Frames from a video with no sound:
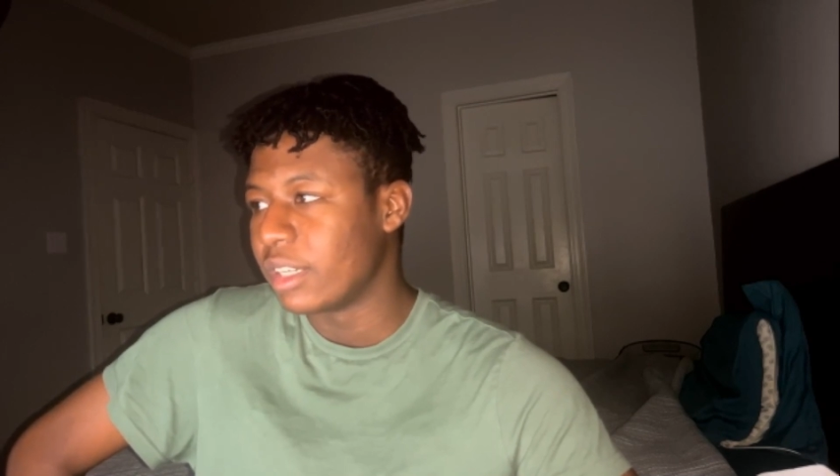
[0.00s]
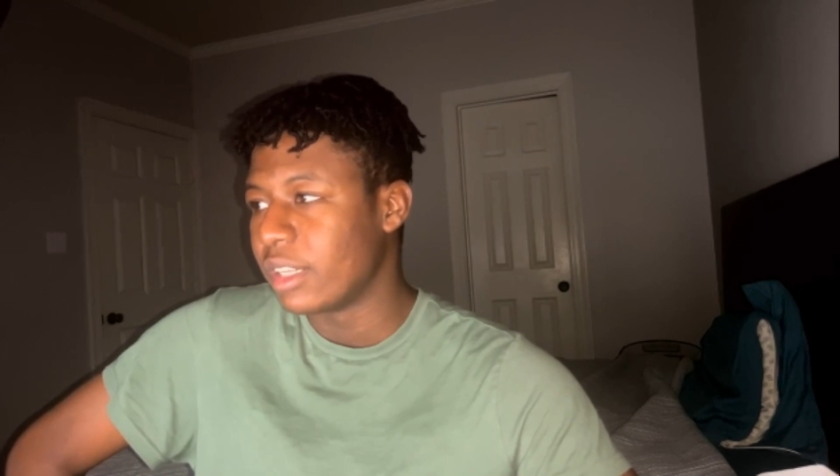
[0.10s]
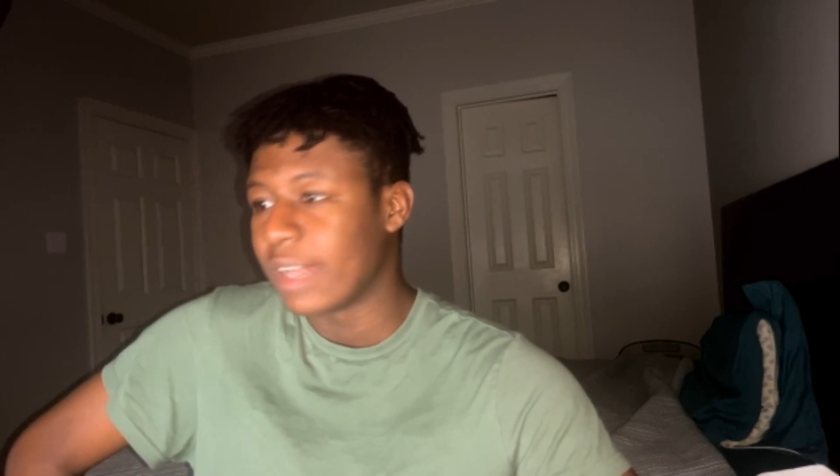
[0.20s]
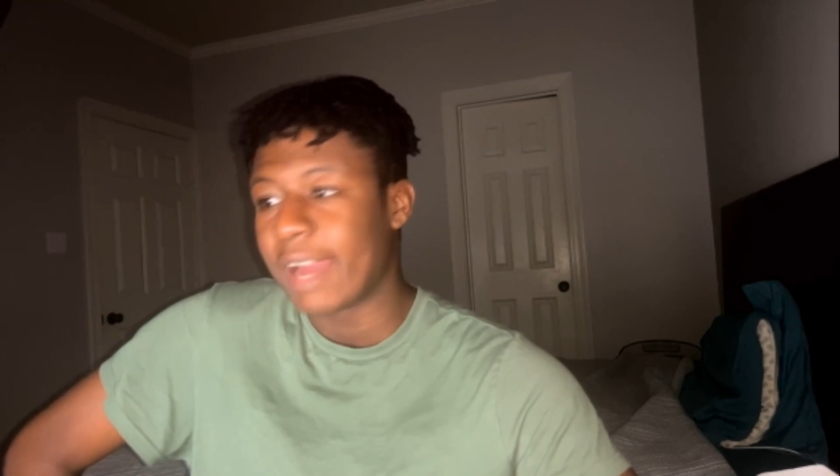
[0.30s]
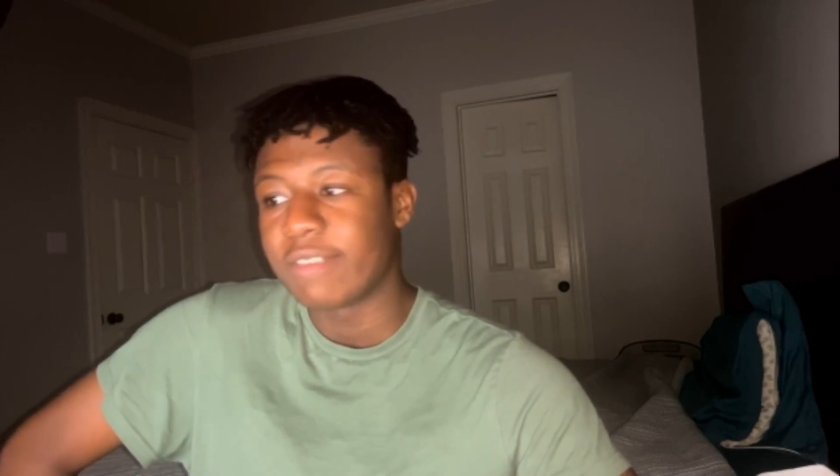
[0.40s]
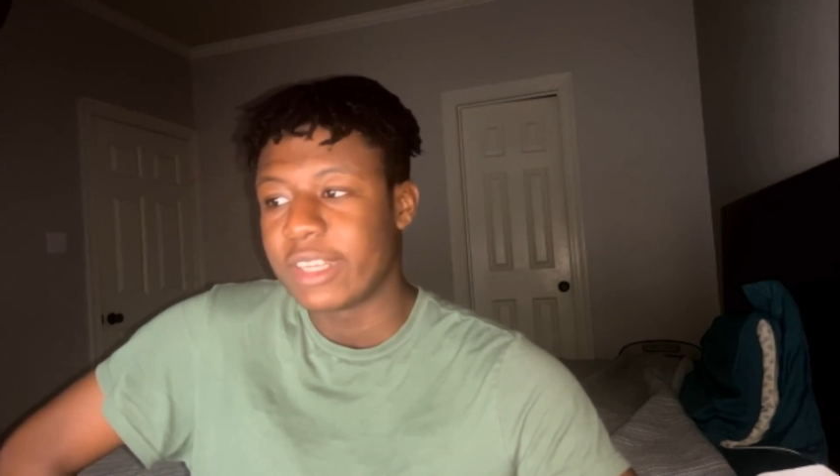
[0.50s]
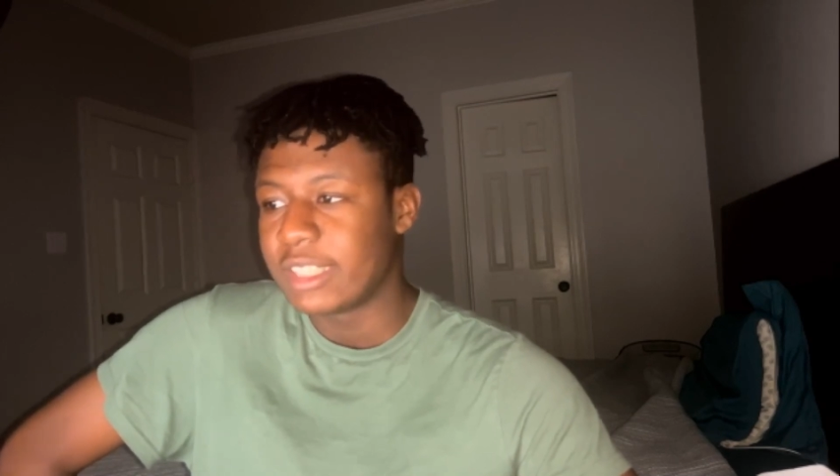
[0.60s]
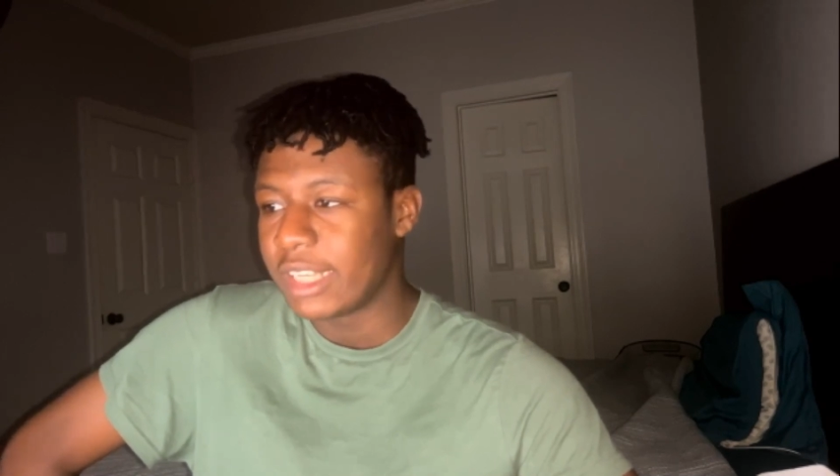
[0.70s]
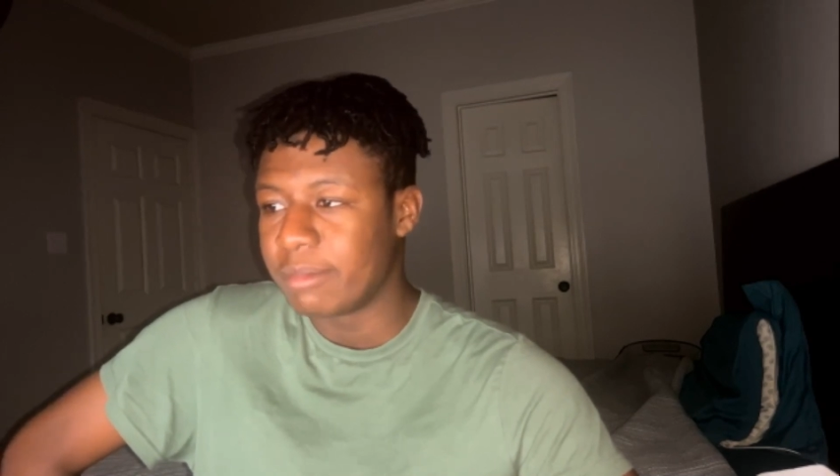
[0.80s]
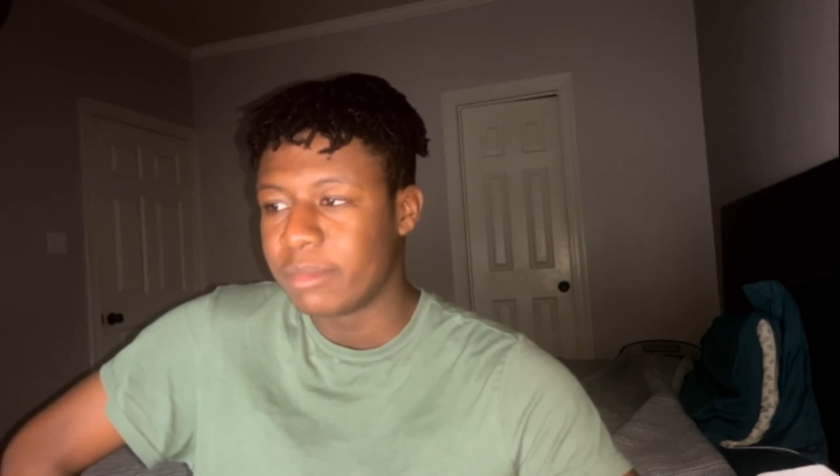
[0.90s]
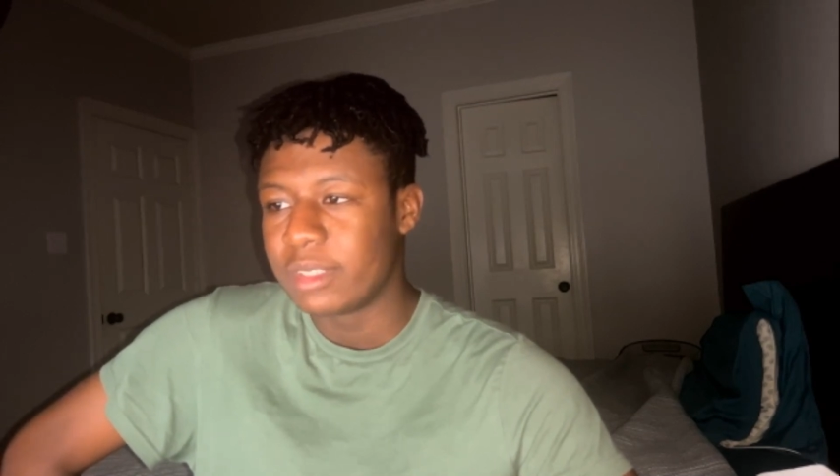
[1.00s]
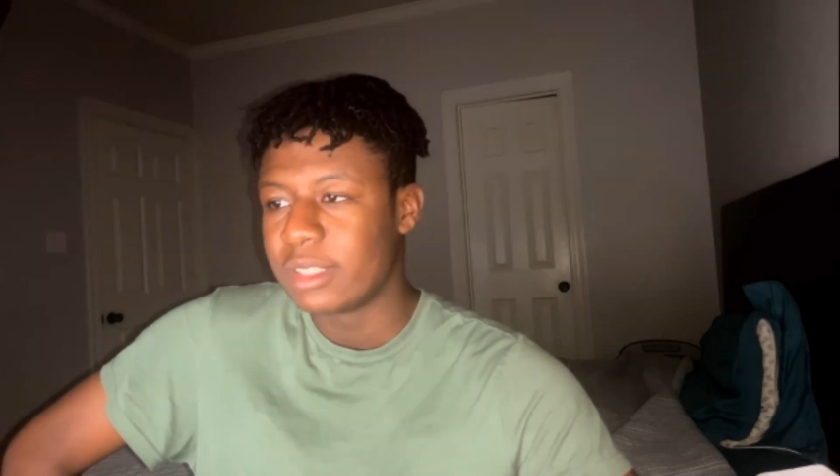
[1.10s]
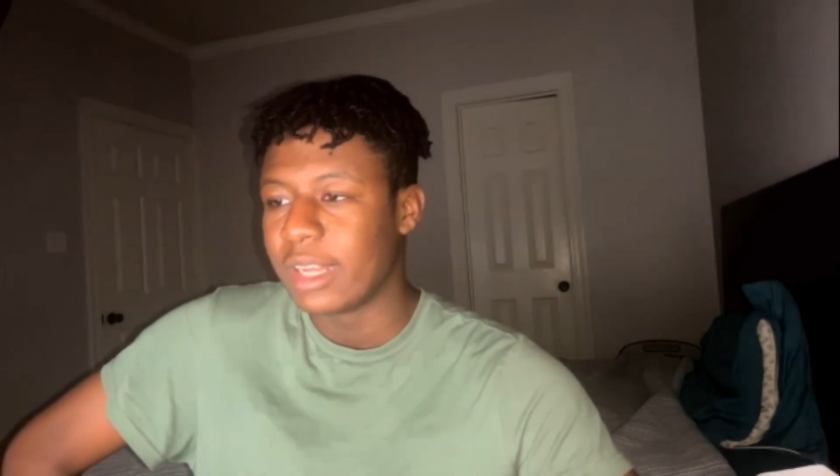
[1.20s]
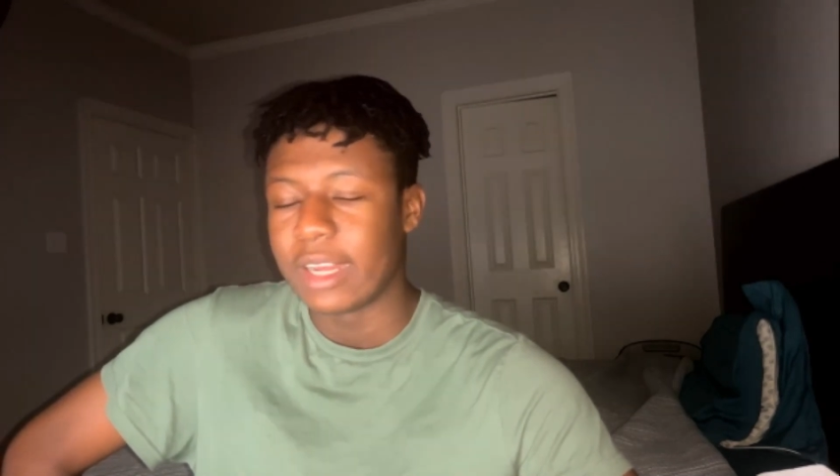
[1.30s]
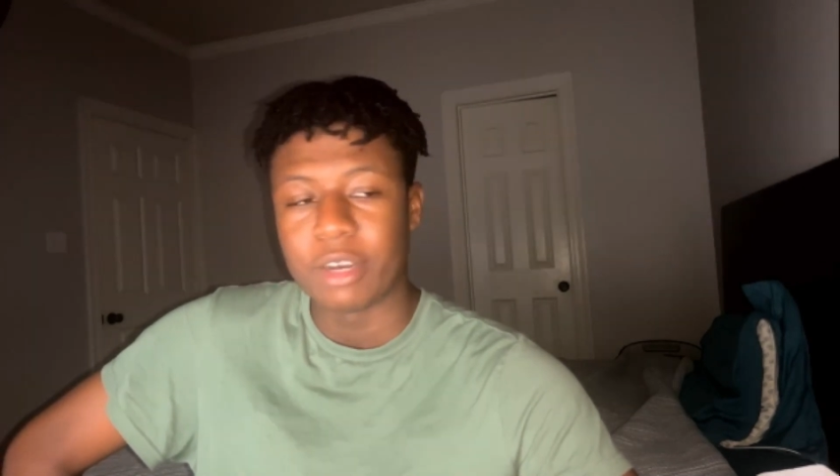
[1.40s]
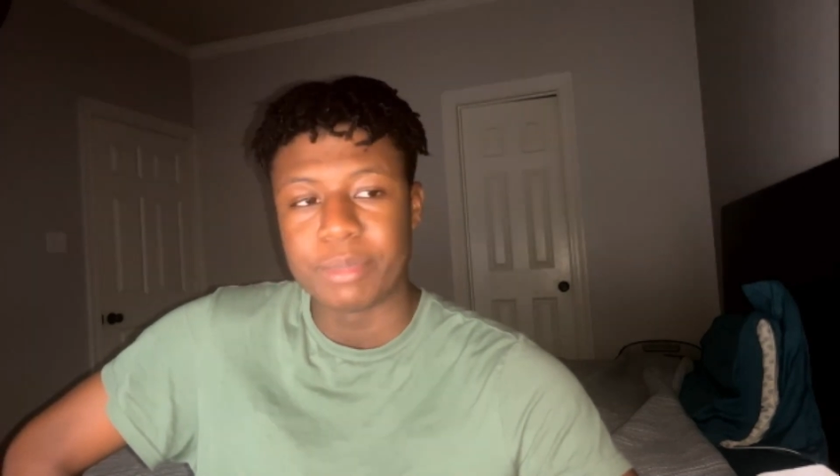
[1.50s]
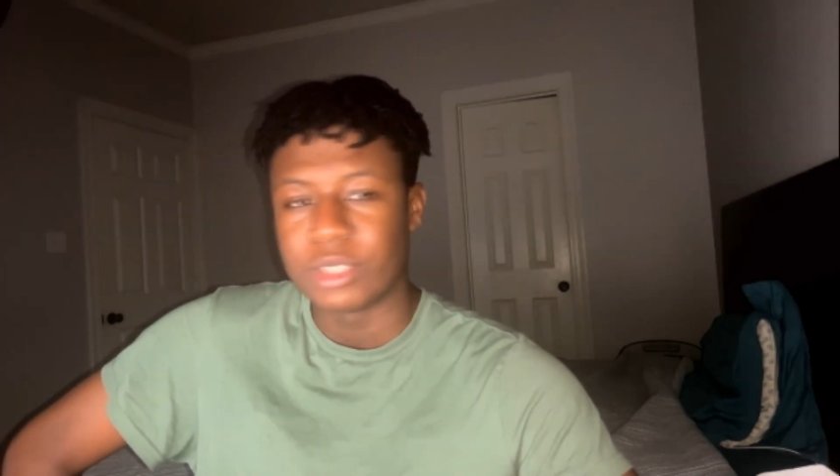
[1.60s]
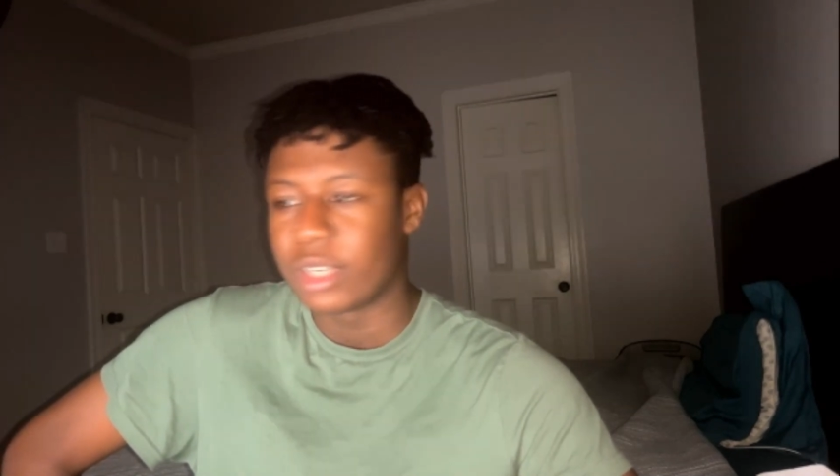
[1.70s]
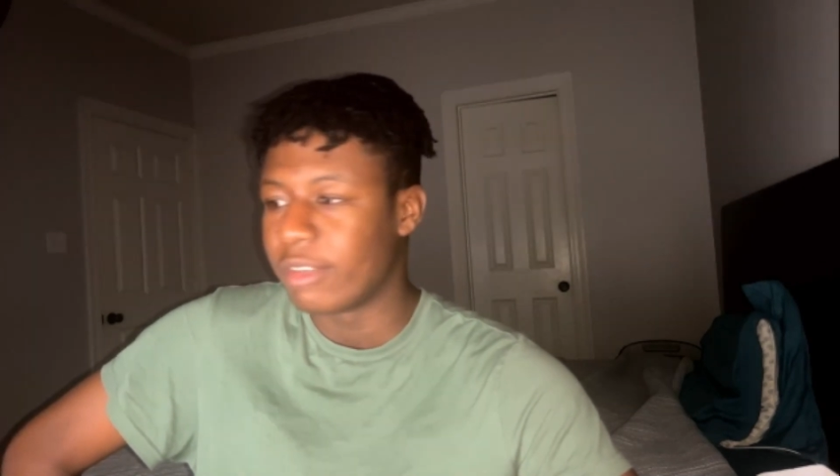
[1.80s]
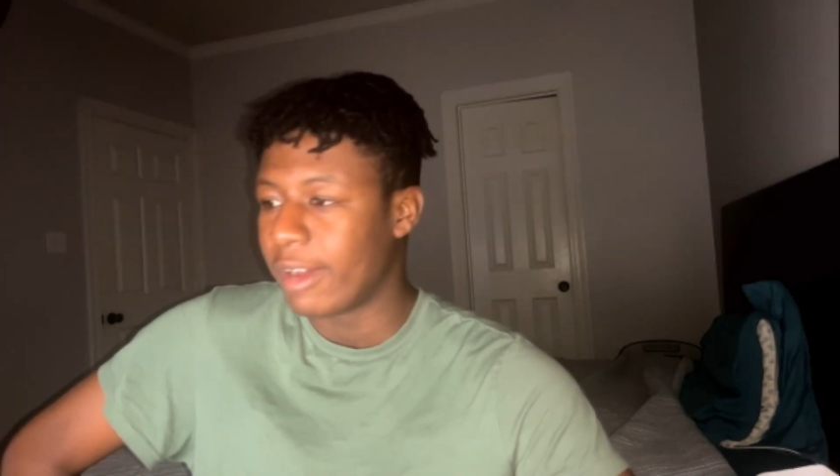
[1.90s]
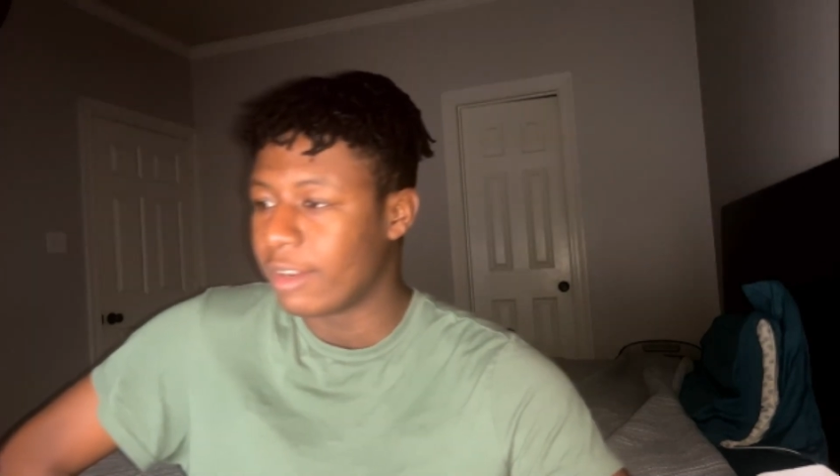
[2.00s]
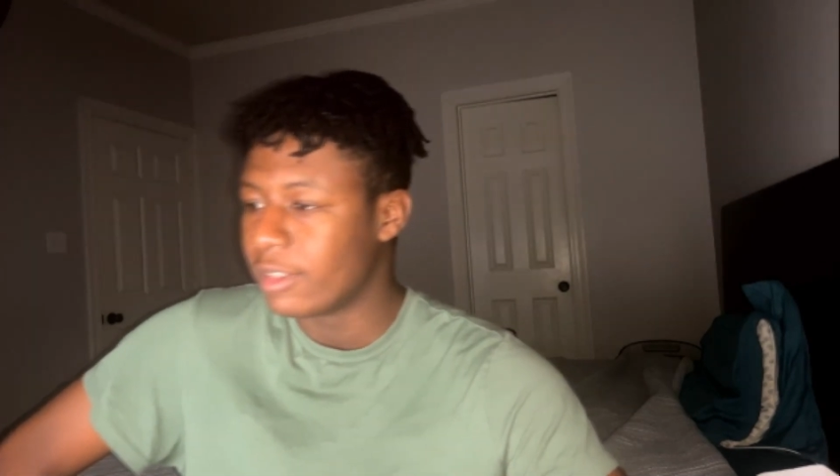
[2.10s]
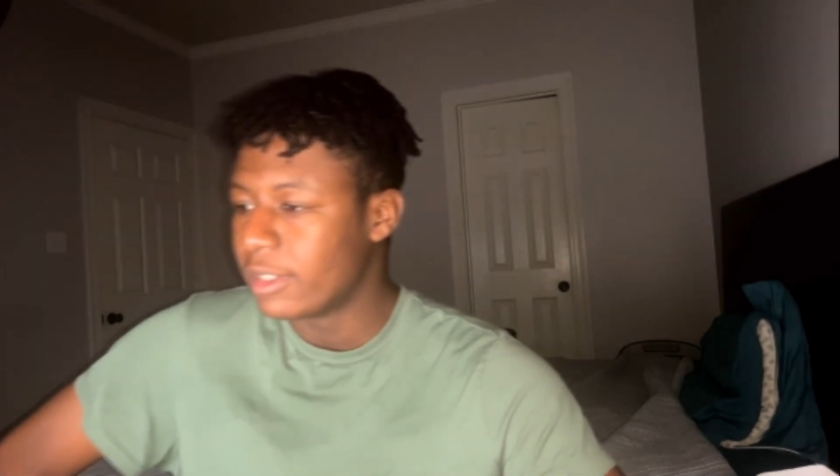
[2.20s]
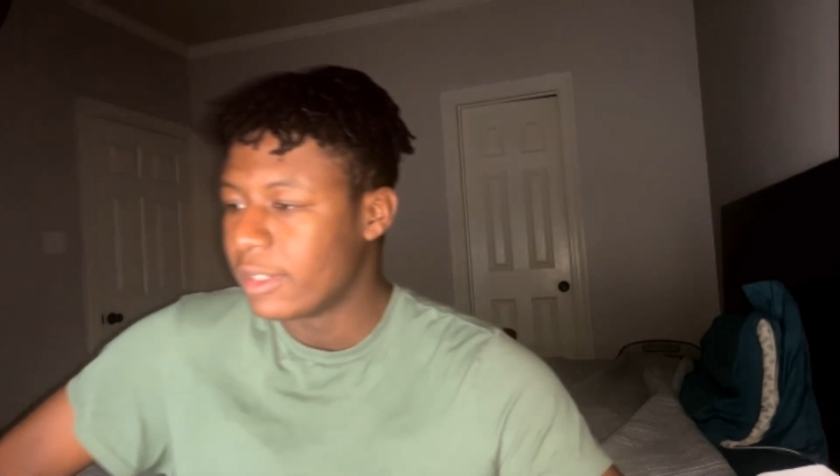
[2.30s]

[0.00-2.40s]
a lively team that help each other out.